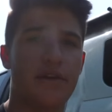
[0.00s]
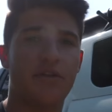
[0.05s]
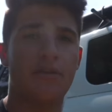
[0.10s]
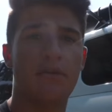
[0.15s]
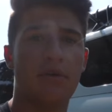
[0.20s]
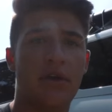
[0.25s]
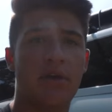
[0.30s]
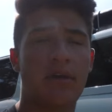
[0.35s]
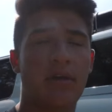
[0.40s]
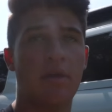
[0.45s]
on
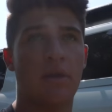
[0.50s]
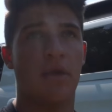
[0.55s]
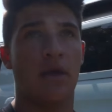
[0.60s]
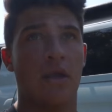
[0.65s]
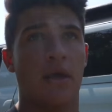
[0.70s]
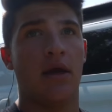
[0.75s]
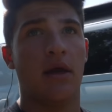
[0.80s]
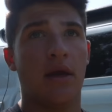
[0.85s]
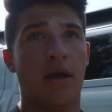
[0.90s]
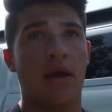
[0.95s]
doing
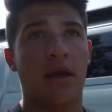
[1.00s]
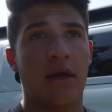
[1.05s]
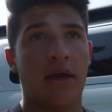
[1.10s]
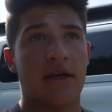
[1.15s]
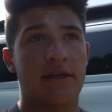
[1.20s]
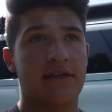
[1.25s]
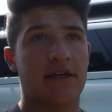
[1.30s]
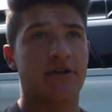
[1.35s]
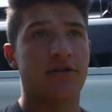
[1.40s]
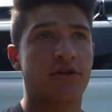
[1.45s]

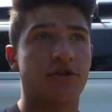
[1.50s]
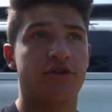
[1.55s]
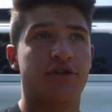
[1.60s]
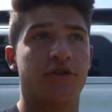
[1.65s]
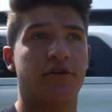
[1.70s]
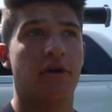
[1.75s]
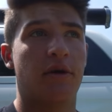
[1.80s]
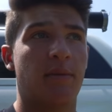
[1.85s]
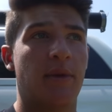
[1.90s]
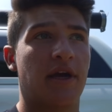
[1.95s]
is I told
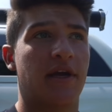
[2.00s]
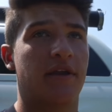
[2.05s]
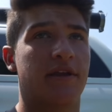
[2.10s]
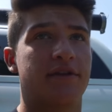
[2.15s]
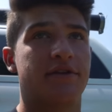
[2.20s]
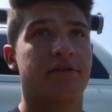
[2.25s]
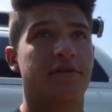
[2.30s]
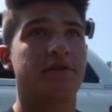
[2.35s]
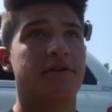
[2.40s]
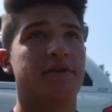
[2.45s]
Drew, I'm like,
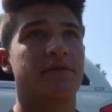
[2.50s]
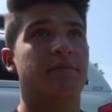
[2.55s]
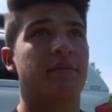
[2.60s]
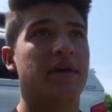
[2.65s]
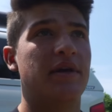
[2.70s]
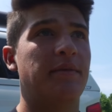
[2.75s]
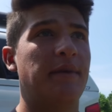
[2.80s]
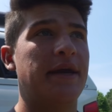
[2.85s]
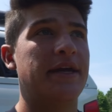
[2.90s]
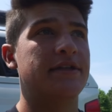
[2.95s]
let's throw some
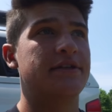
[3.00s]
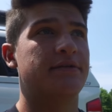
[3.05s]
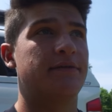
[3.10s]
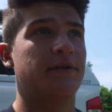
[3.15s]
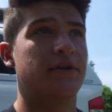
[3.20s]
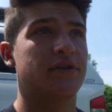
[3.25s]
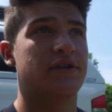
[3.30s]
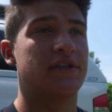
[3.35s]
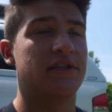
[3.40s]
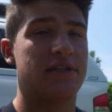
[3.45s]
big baits
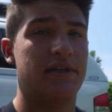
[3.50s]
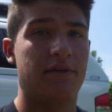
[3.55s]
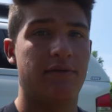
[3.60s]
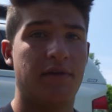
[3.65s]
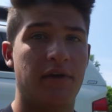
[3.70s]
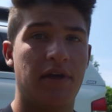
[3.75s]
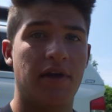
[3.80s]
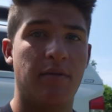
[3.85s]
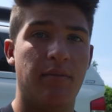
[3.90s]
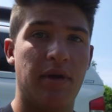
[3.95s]
first. Let's see
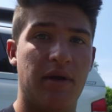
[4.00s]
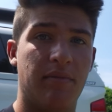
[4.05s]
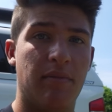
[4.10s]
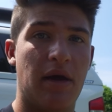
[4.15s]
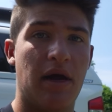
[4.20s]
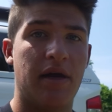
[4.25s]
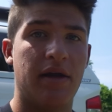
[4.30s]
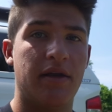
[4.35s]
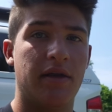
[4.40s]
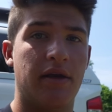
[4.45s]
if we can get a big
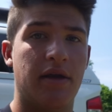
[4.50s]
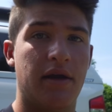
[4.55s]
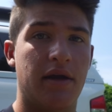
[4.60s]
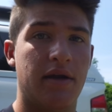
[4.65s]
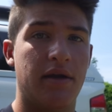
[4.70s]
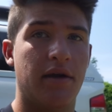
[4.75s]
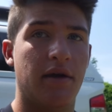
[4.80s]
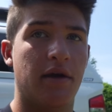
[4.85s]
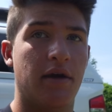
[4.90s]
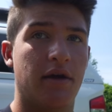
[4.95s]
bite.
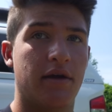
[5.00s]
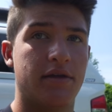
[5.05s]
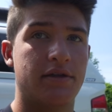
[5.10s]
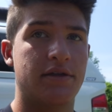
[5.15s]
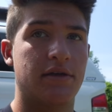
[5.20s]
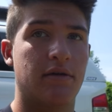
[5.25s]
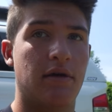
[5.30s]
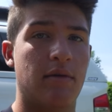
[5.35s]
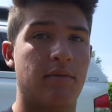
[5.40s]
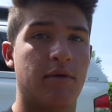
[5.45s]
And uh,
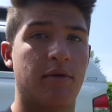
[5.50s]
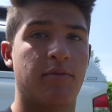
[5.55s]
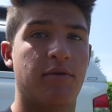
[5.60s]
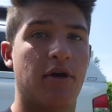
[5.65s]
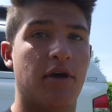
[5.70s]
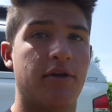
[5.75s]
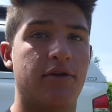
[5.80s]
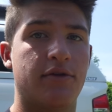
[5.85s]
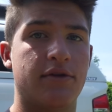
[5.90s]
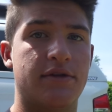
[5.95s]
so I'm gonna
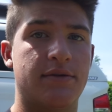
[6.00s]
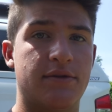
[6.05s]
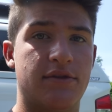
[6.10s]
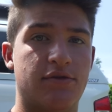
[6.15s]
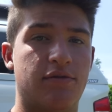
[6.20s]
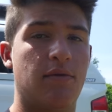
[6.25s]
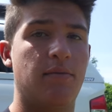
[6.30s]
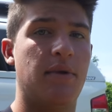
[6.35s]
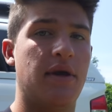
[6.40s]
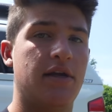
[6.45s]
probably throw some
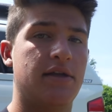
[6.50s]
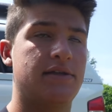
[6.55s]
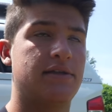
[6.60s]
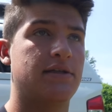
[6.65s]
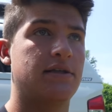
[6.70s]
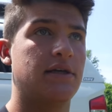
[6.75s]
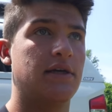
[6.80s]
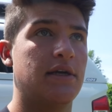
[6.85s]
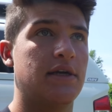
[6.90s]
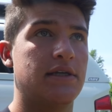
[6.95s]
swim
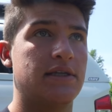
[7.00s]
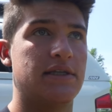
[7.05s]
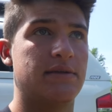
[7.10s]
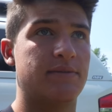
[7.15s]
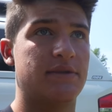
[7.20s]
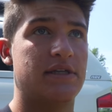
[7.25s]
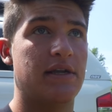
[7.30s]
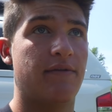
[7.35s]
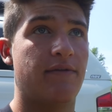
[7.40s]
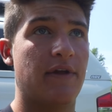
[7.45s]
baits,
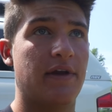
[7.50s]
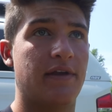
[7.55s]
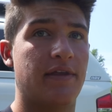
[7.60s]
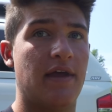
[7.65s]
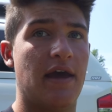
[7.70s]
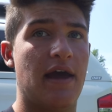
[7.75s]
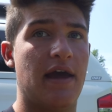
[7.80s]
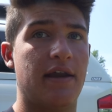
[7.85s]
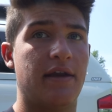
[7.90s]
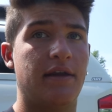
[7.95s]
some stuff like
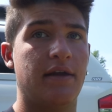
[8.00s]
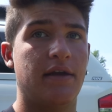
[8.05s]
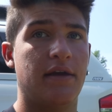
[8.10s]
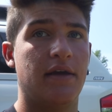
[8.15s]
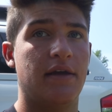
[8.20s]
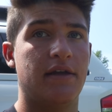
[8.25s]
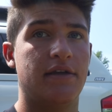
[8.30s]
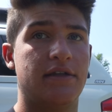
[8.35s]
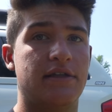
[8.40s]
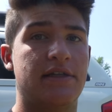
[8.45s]
that,
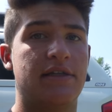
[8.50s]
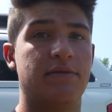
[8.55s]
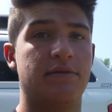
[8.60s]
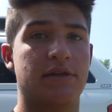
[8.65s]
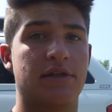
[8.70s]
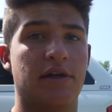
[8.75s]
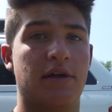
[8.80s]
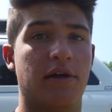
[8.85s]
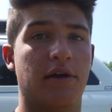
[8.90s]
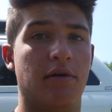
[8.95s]
and just see
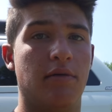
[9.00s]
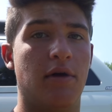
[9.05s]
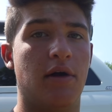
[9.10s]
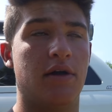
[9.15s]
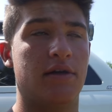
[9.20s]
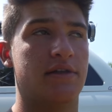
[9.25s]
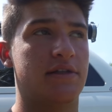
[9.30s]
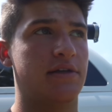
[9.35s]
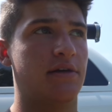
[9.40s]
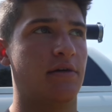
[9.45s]
what's gonna go
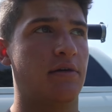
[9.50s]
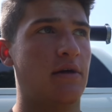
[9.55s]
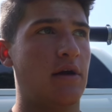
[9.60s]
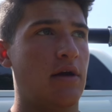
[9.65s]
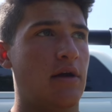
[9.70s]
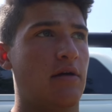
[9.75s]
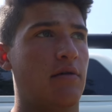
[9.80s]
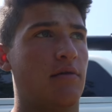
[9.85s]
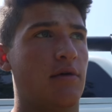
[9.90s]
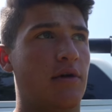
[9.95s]
on. So
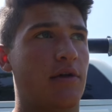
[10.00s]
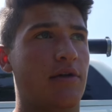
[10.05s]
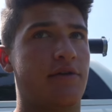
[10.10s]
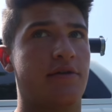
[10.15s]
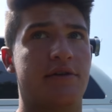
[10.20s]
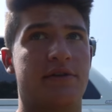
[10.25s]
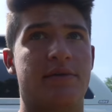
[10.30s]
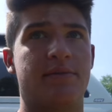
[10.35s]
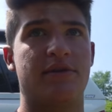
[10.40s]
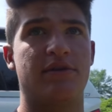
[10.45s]
we're gonna
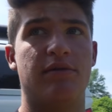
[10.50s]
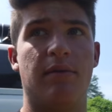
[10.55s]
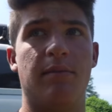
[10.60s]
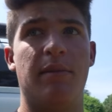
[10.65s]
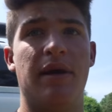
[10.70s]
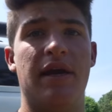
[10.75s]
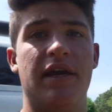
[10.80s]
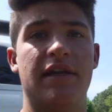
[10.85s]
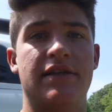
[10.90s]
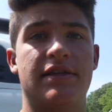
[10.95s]
throw some
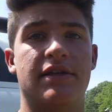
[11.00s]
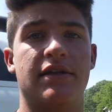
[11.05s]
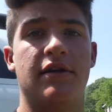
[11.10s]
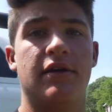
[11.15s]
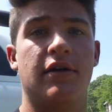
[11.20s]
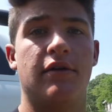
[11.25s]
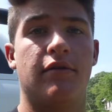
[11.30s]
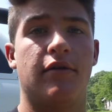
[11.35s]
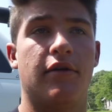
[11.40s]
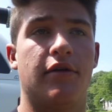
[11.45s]
swim baits.
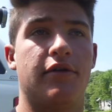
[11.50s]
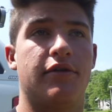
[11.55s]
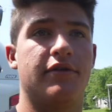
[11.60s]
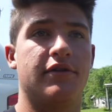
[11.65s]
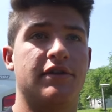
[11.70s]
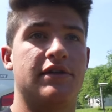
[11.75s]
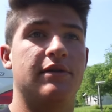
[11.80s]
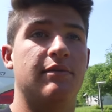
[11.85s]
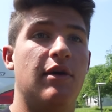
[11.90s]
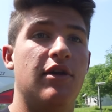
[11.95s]
We're gonna
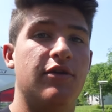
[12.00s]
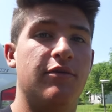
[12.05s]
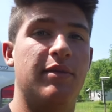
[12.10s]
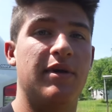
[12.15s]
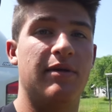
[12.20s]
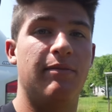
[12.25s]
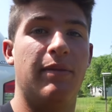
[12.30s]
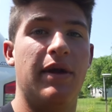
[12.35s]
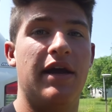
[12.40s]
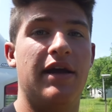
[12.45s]
throw some other
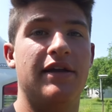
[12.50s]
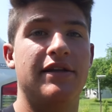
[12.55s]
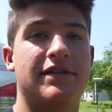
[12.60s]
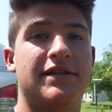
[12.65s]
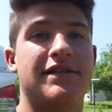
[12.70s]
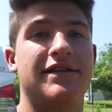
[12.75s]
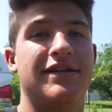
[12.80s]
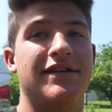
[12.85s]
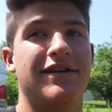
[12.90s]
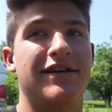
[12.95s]
big
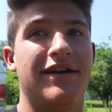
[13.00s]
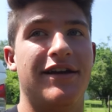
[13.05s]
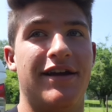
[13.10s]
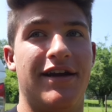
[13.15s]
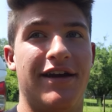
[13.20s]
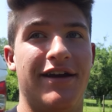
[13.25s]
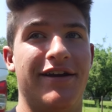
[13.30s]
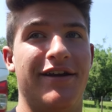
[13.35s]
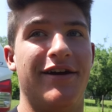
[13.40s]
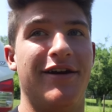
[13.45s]
baits,
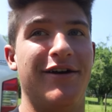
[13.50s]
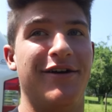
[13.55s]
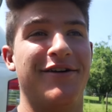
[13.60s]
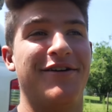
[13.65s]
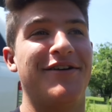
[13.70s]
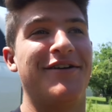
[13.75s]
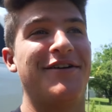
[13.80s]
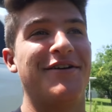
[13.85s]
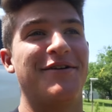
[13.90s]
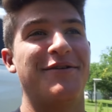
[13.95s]
and uh,
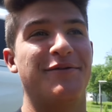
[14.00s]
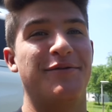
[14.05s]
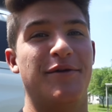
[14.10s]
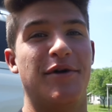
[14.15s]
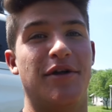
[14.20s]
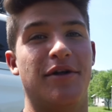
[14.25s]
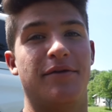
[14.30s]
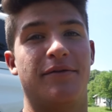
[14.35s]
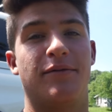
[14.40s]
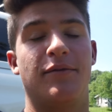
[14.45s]

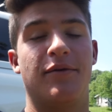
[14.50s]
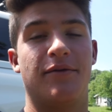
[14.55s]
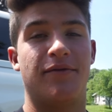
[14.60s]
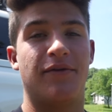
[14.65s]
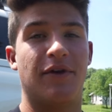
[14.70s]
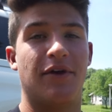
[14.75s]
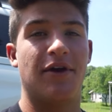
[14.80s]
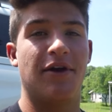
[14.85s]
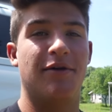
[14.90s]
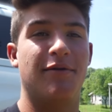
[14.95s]
we'll we'll
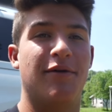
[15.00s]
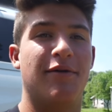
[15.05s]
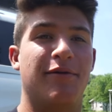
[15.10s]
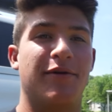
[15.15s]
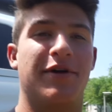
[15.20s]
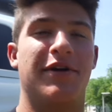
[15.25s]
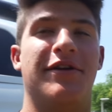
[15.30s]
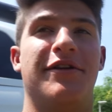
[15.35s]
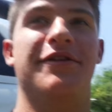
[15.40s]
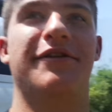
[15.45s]
figure out what
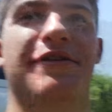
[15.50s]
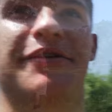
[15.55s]
we're gonna